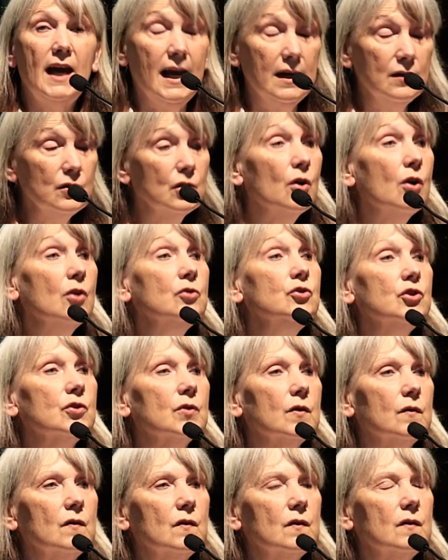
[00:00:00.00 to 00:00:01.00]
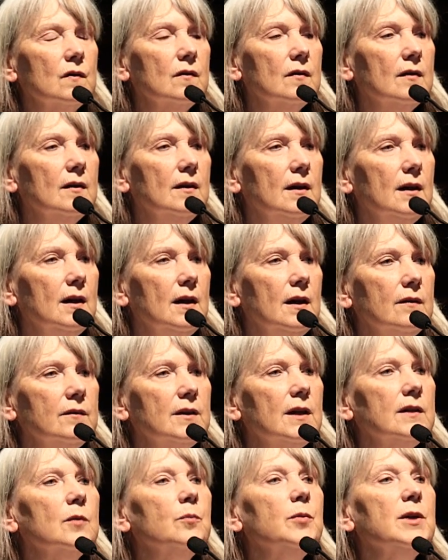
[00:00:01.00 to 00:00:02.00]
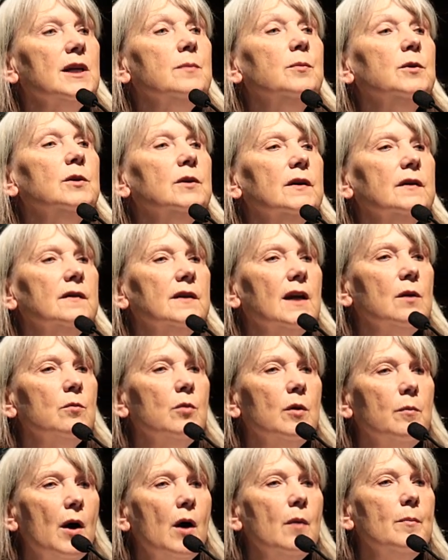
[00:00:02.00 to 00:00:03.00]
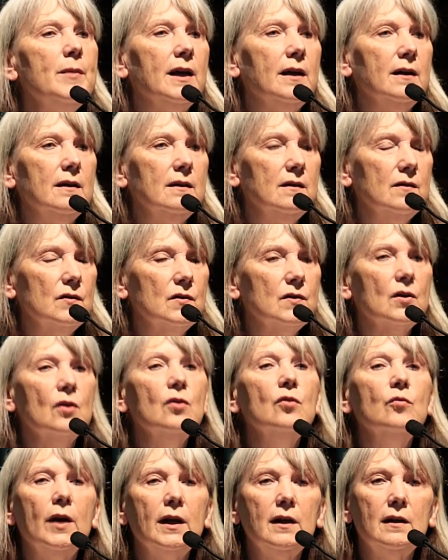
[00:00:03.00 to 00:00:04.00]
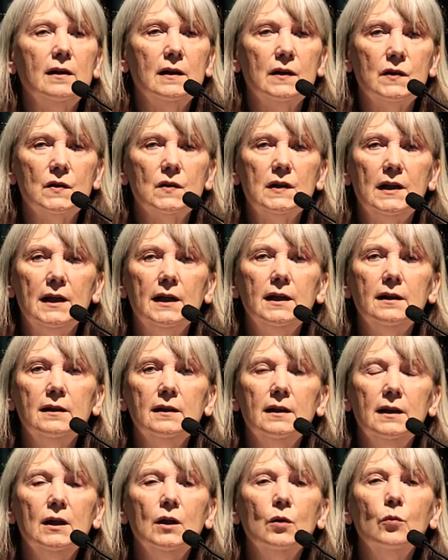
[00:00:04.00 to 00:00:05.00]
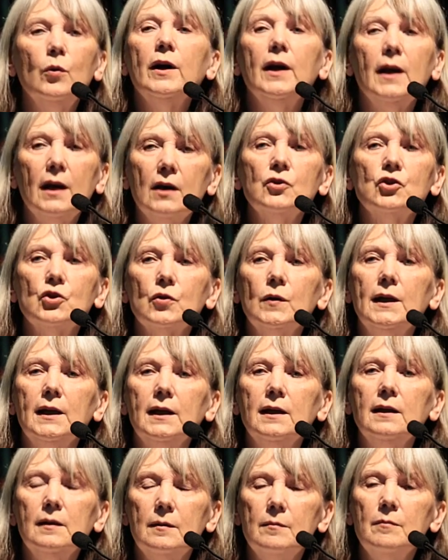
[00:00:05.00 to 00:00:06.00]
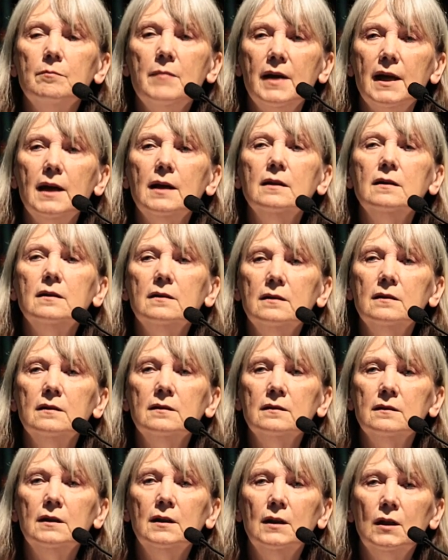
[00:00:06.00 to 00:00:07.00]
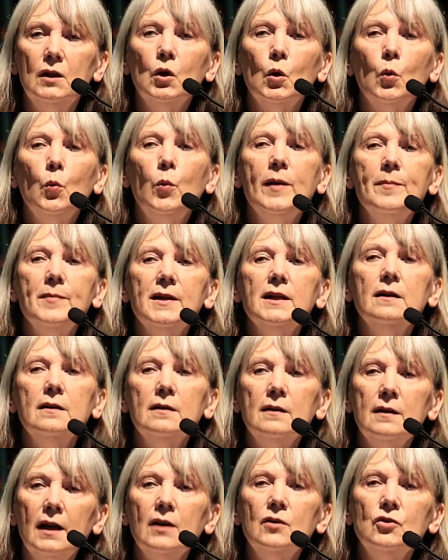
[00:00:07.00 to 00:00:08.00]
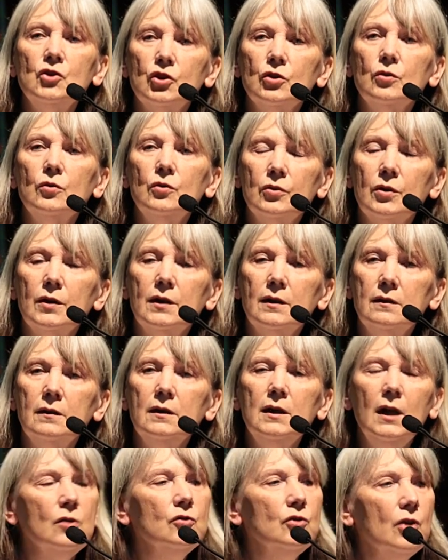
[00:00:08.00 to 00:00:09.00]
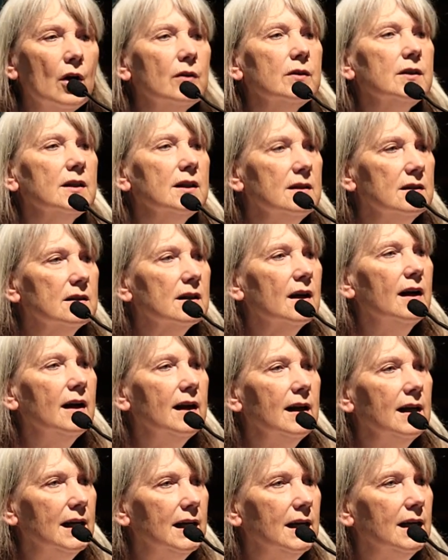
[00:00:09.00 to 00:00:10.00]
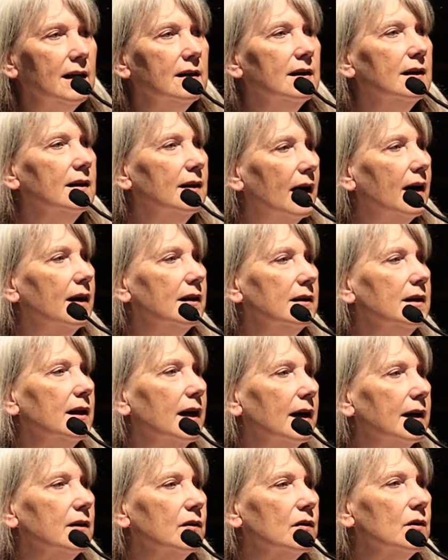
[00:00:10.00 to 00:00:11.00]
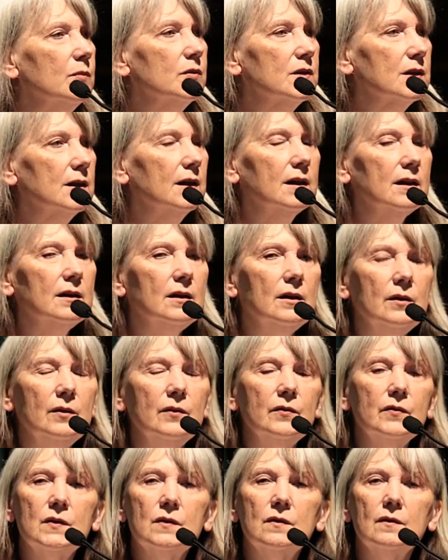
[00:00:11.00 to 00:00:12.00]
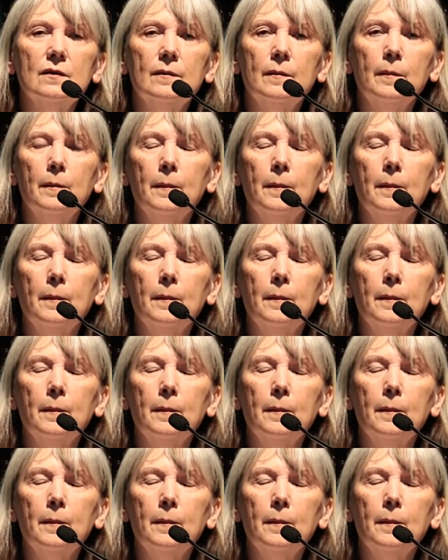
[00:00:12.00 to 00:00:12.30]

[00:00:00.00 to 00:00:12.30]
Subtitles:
and conscience that the people that they were bombing so recklessly were actually men, women and children, not entirely unlike themselves.